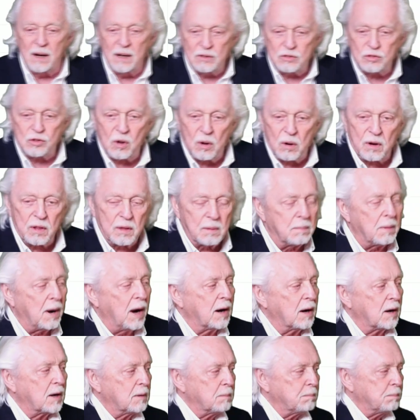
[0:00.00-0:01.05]
let's go to the
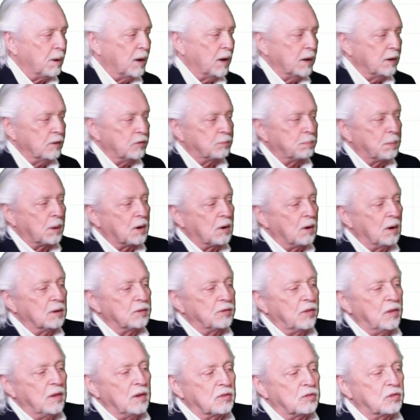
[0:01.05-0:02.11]
marketplace,
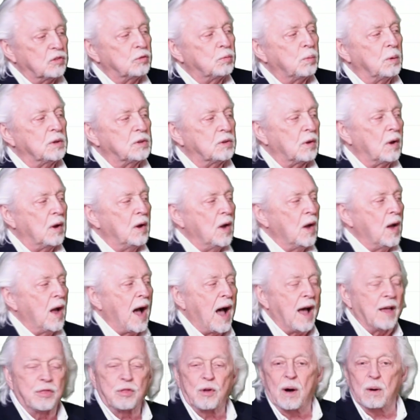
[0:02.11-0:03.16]
because this is what
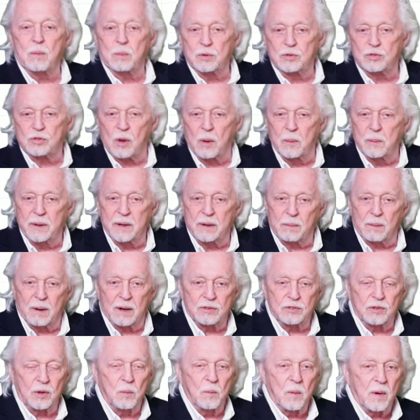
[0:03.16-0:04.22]
I thought was so
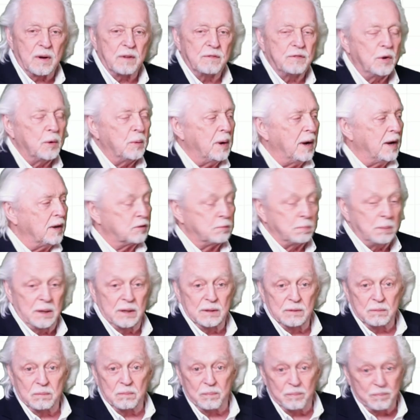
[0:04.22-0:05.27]
interesting. One of you asked me,
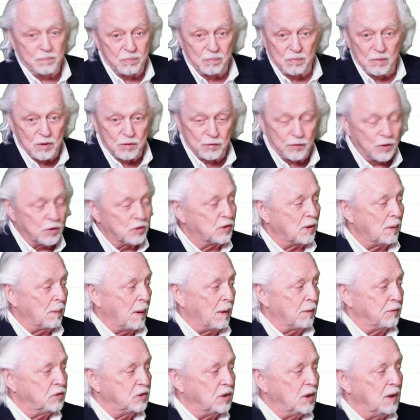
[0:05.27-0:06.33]
and this is the first time
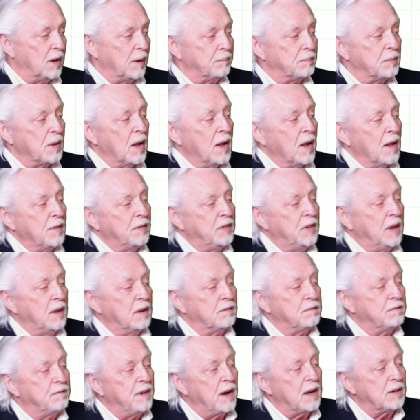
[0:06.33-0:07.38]
I've seen it, the
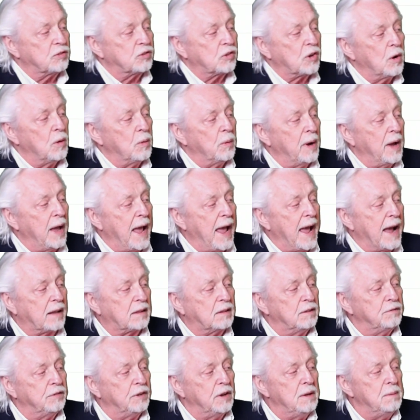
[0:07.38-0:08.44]
Invesco
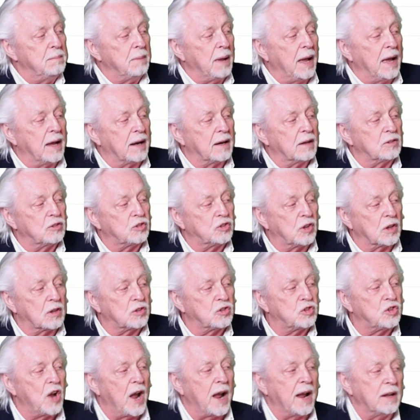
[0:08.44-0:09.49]
actively managed
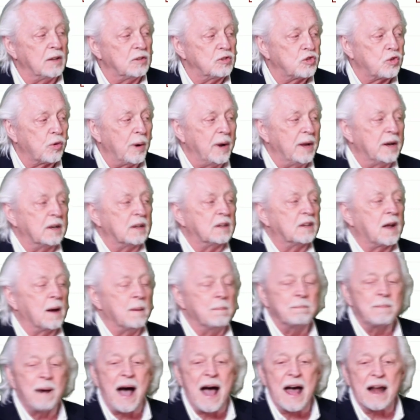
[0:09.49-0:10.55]
exchange traded
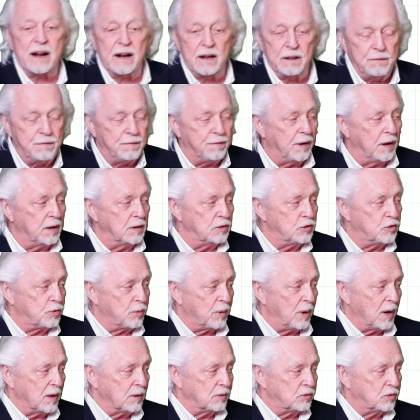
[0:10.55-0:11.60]
commodity fund
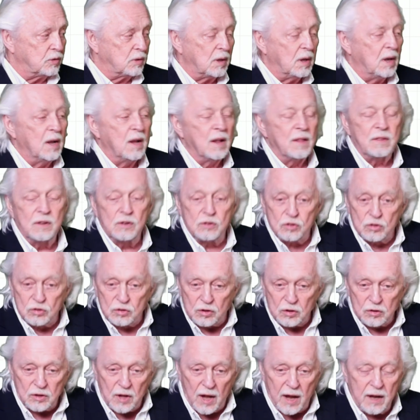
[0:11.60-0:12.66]
trust. This is
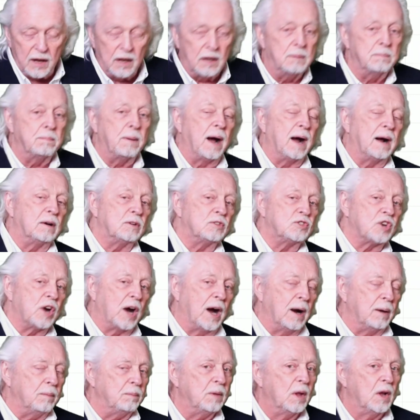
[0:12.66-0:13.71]
the daily bar
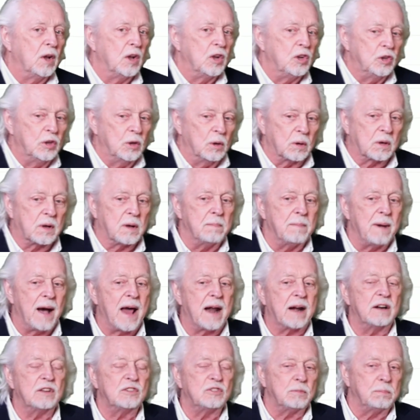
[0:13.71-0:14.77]
chart. You know,
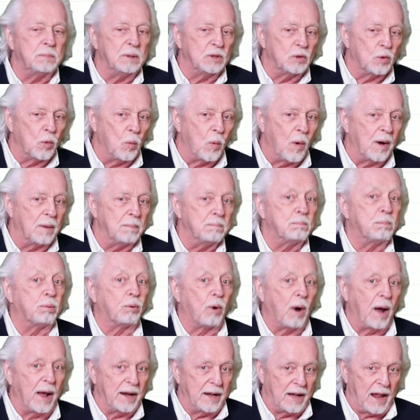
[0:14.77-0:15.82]
commodities have been the one
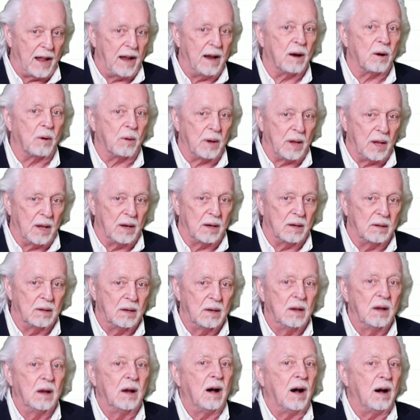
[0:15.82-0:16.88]
bright area
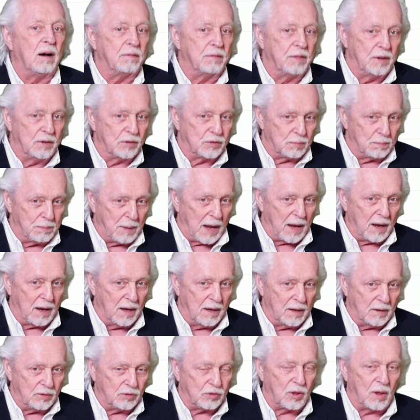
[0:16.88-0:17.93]
of this
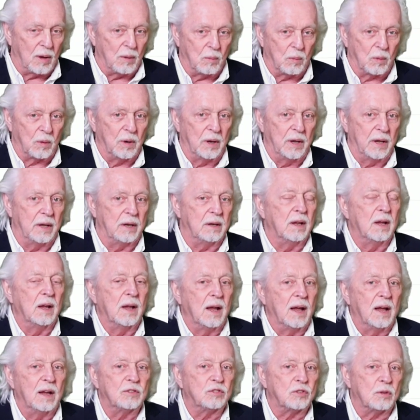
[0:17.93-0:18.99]
malaise that we're in.
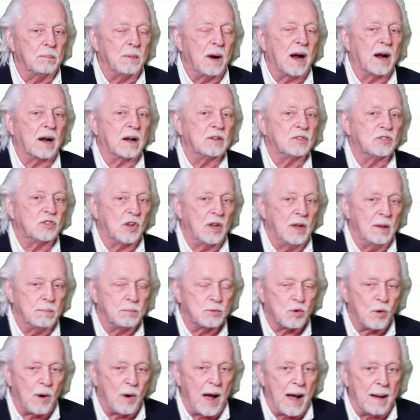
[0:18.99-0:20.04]
As the markets keep
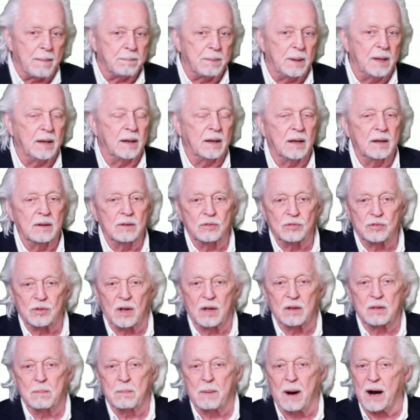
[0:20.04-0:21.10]
dropping, as
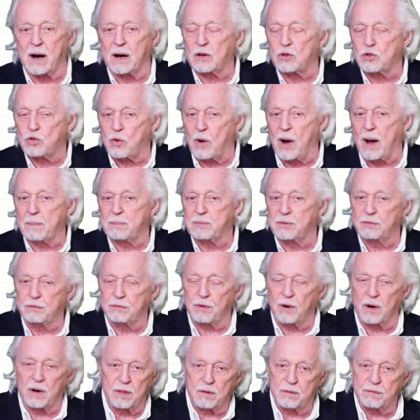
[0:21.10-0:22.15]
the market drops in
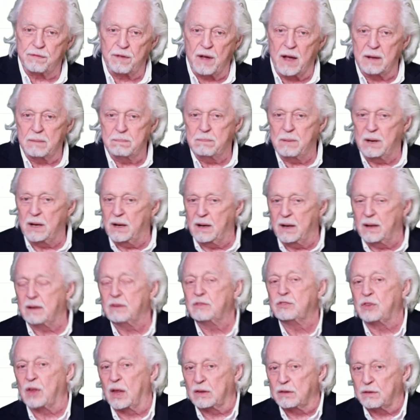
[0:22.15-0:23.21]
front of the Fed
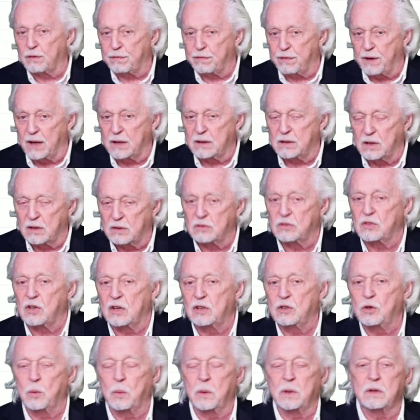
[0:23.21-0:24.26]
meetings, then the Fed
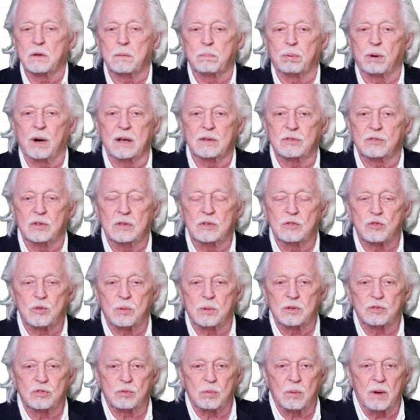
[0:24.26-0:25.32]
continuing to press
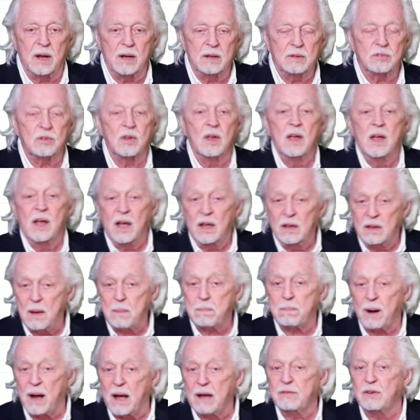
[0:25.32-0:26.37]
interest rates, and they
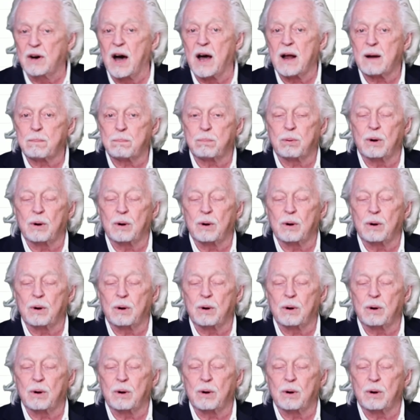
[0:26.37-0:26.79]
probably have a lot of